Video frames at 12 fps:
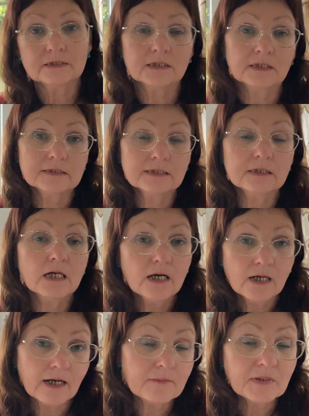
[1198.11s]
And he said,
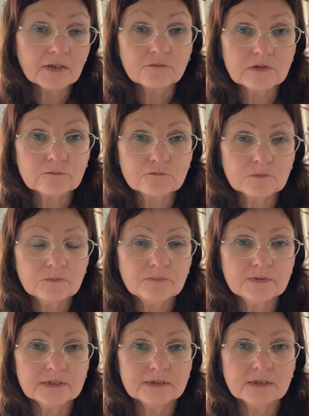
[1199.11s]
I make film for
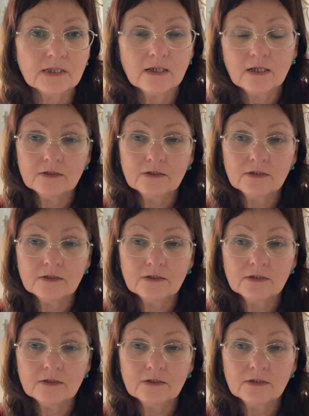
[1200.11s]
BBC,